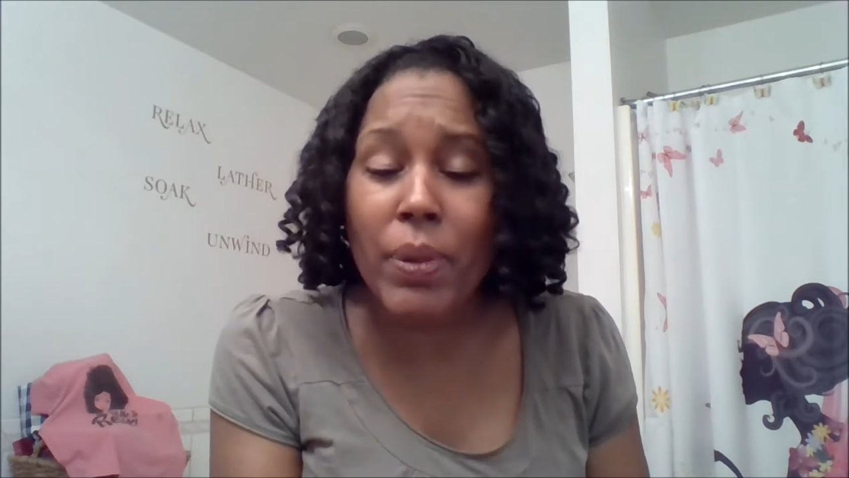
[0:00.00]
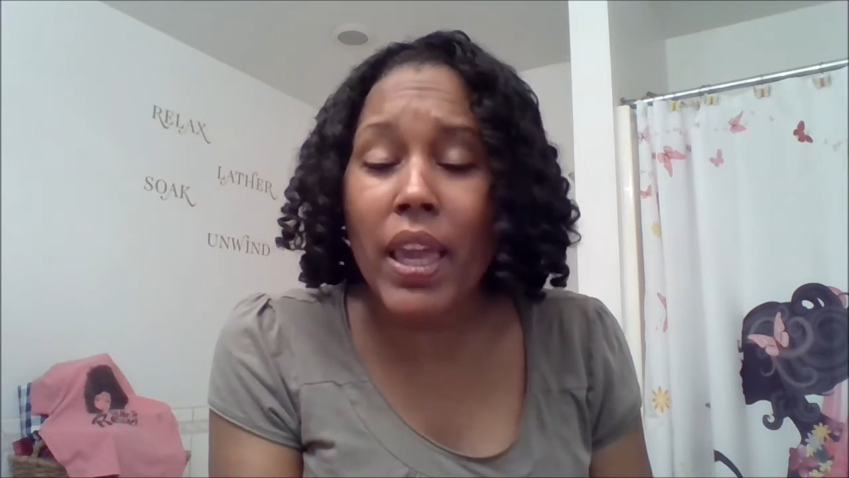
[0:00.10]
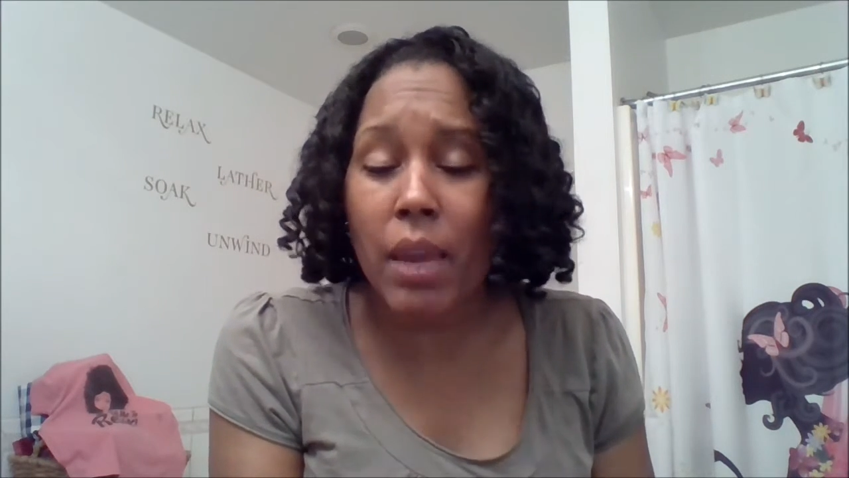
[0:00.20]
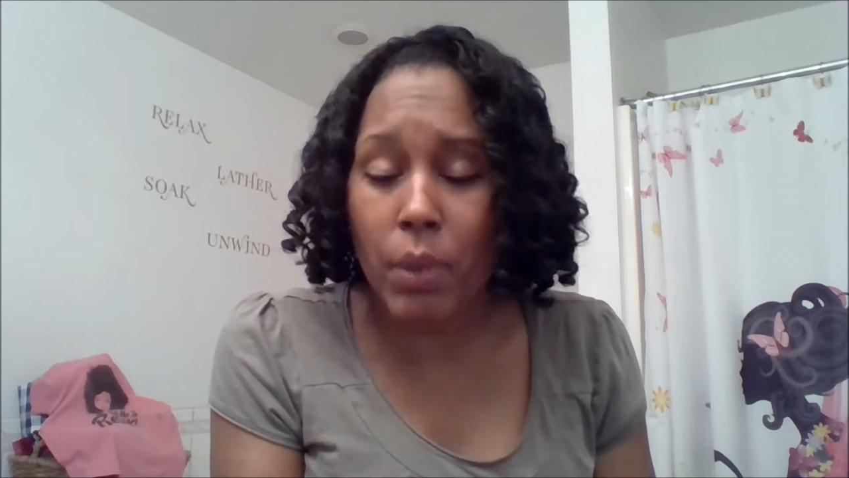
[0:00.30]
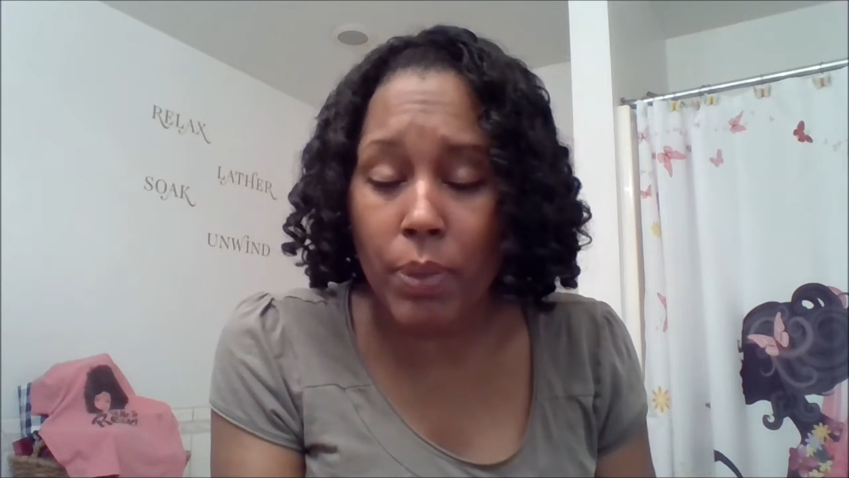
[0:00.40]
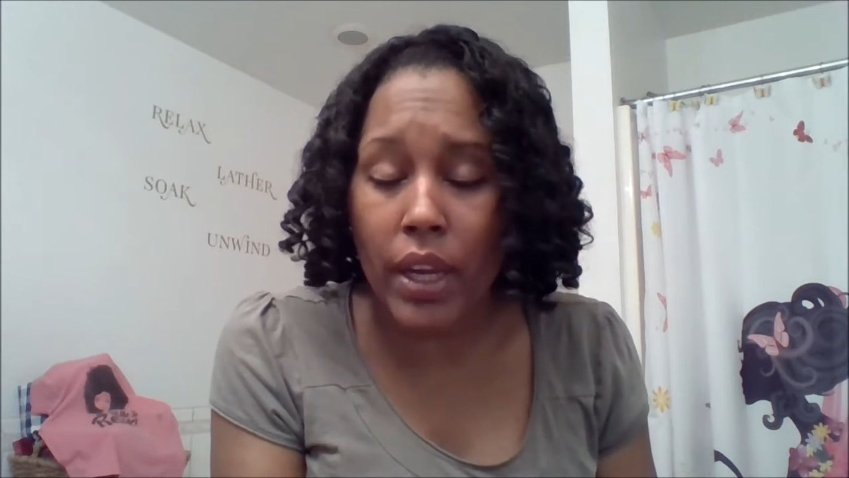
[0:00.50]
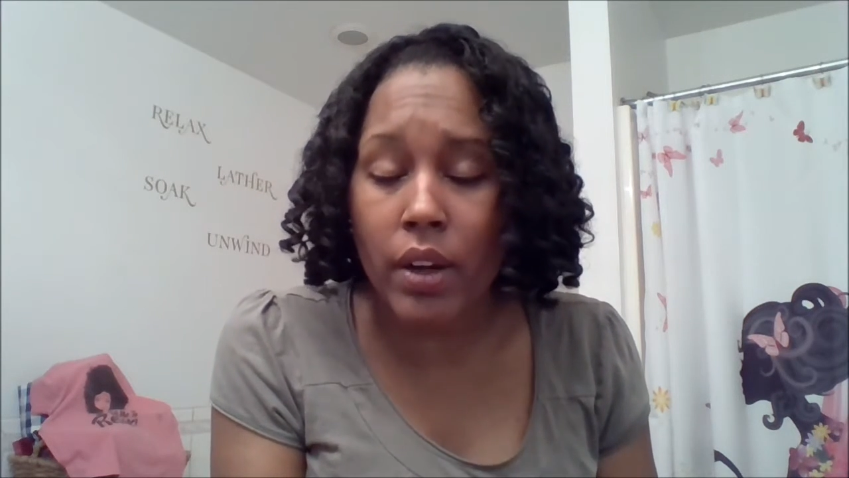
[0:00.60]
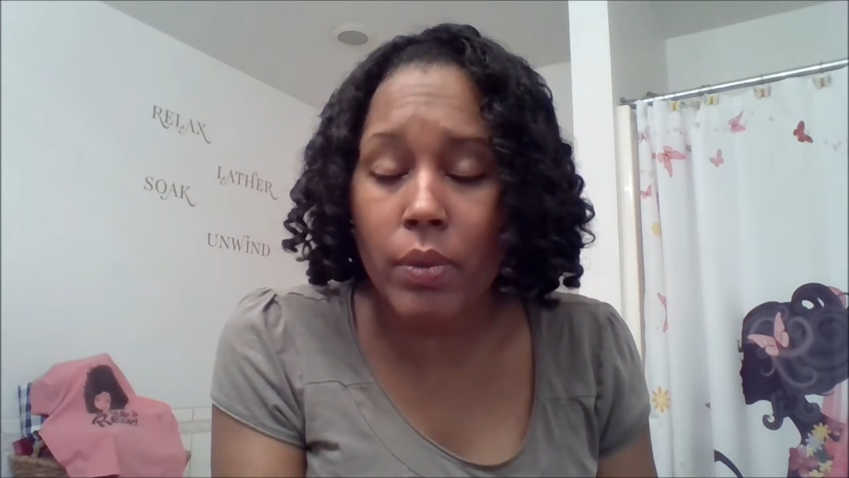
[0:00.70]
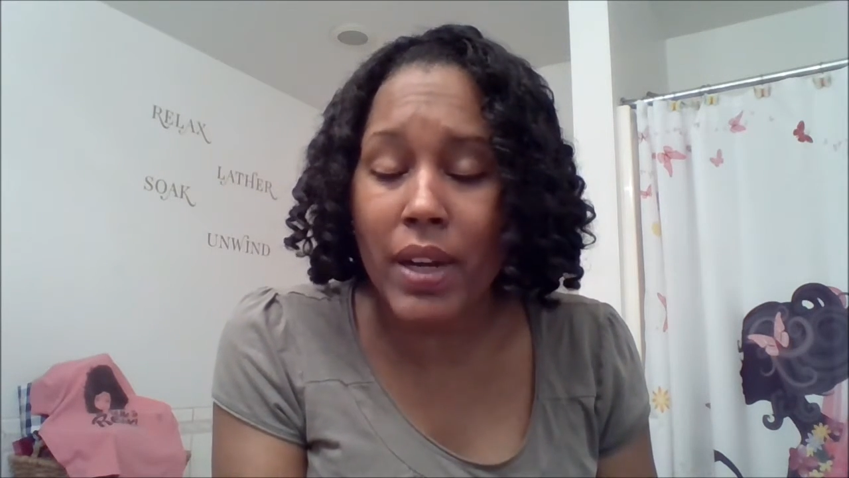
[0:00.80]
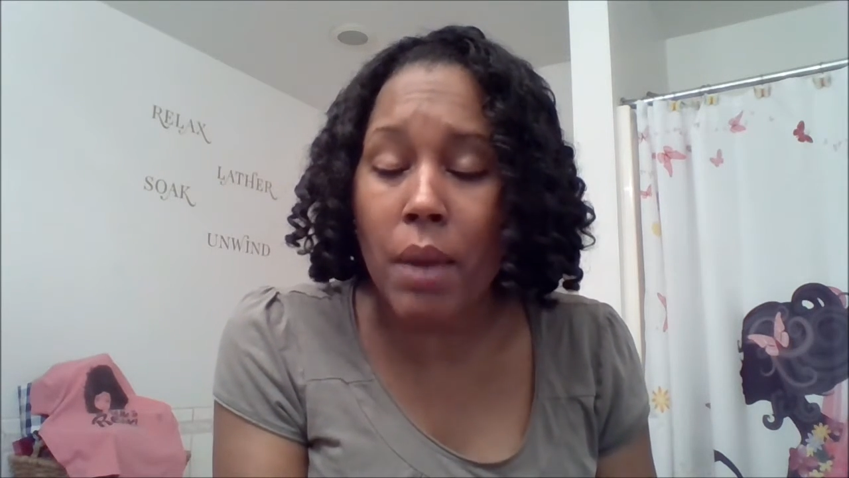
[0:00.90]
became a
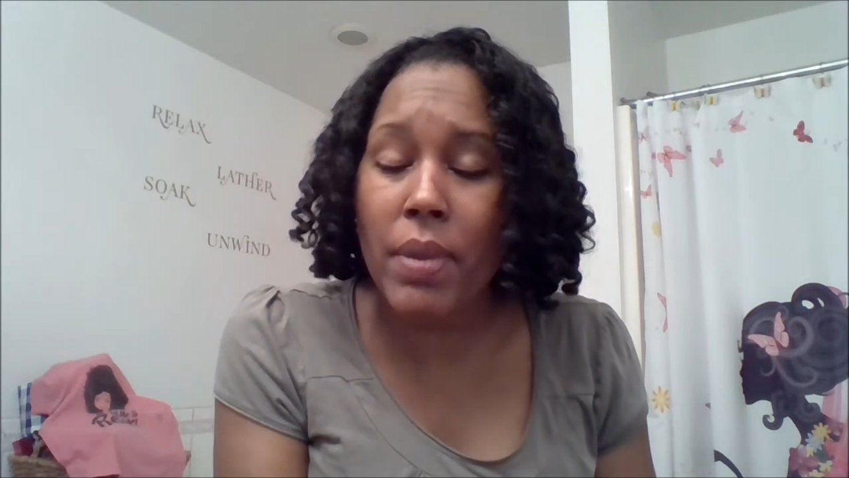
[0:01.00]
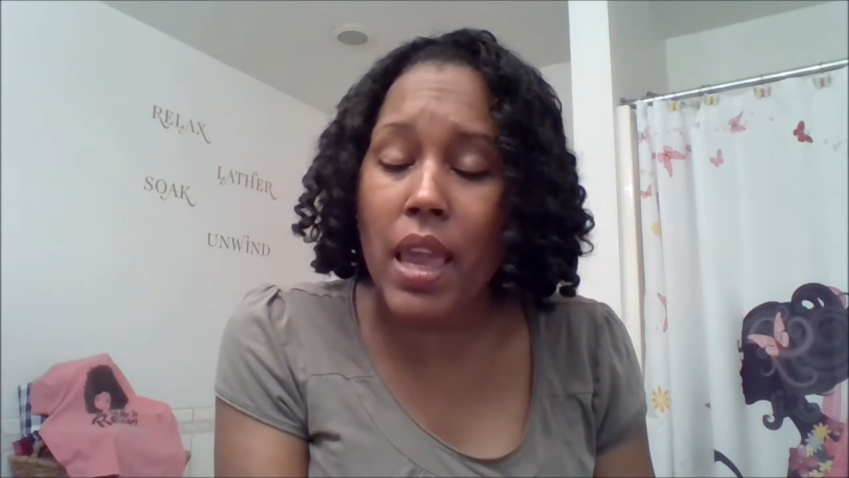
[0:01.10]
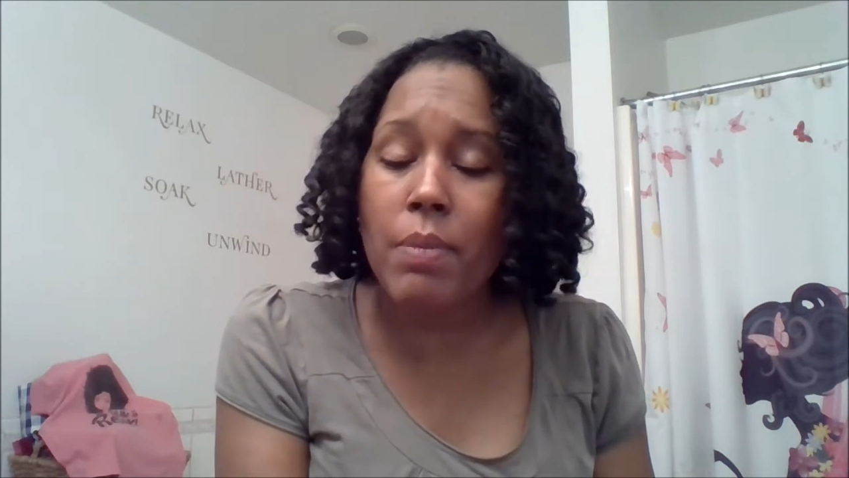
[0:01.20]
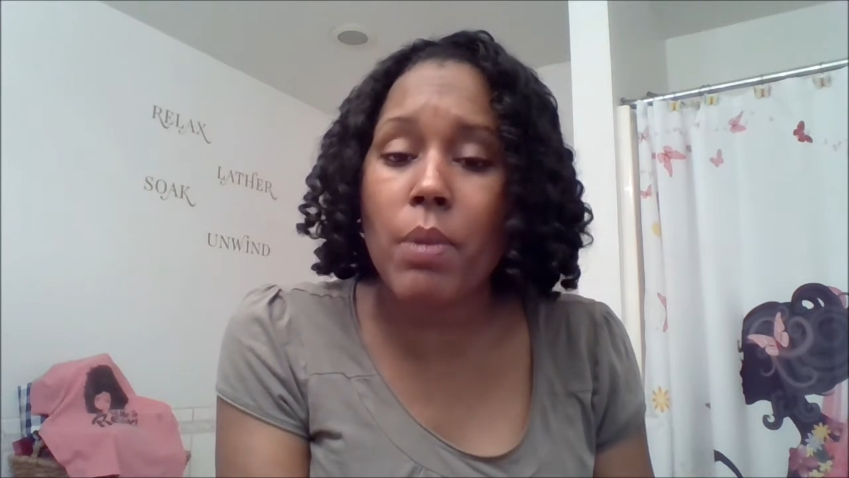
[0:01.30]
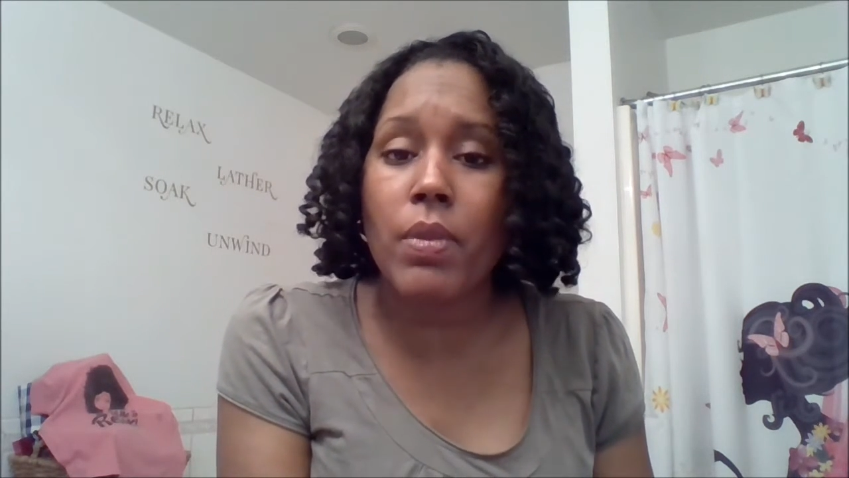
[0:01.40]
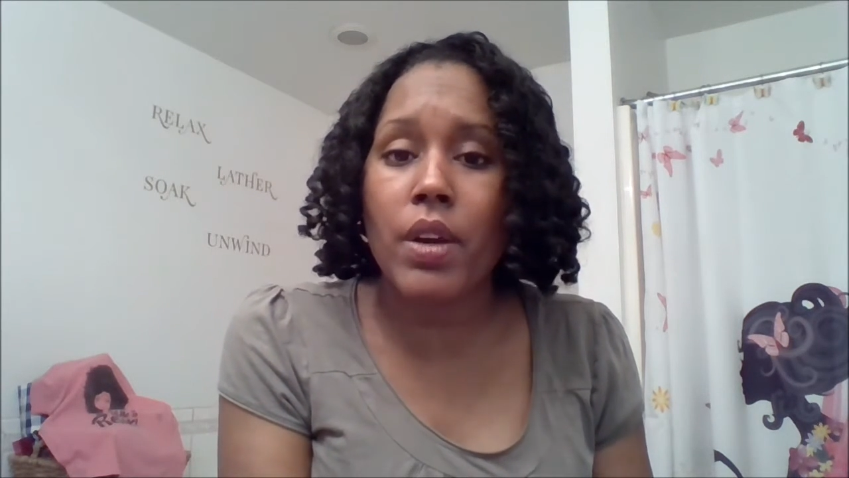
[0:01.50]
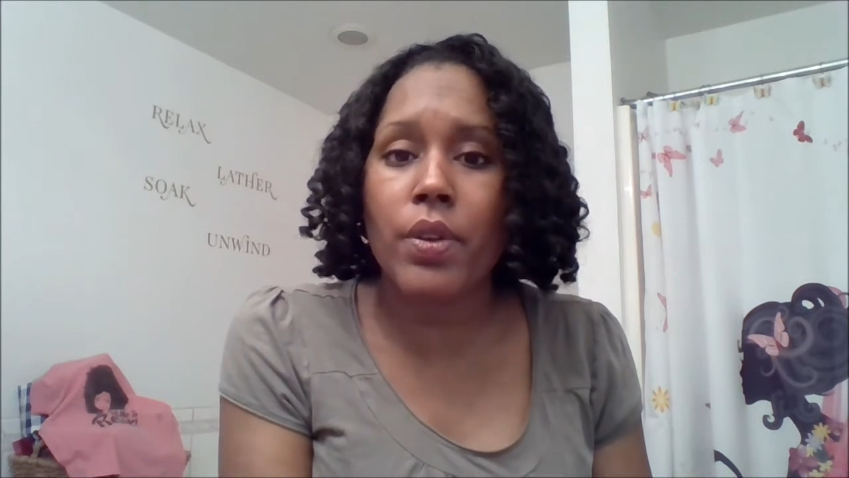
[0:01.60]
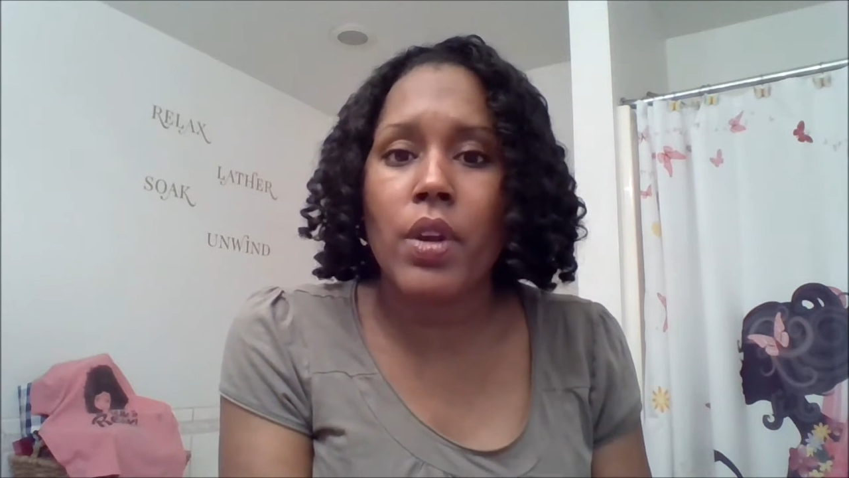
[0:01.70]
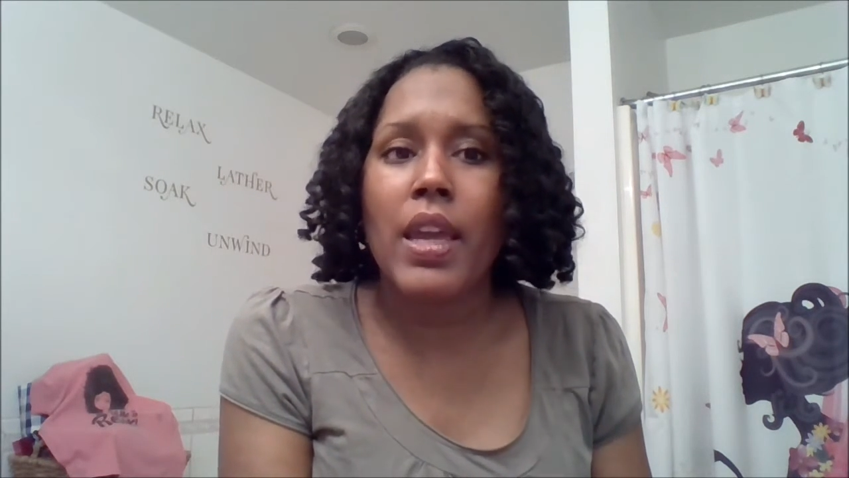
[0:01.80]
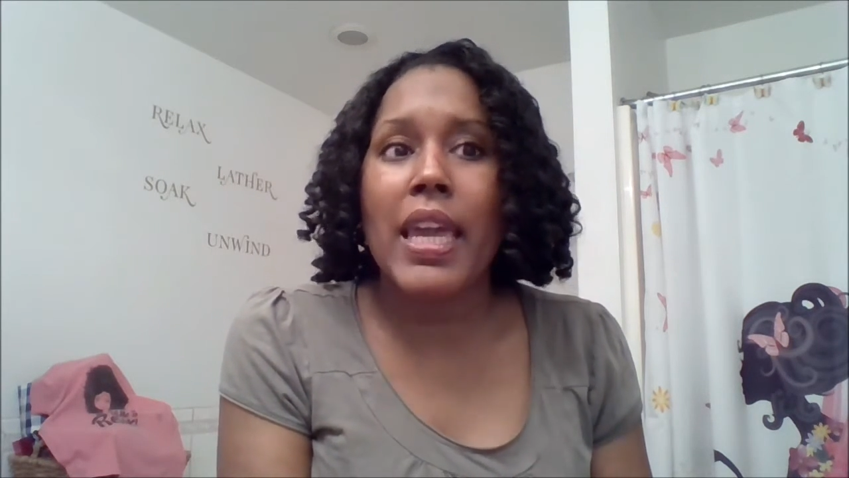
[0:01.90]
parent, when I became a mother,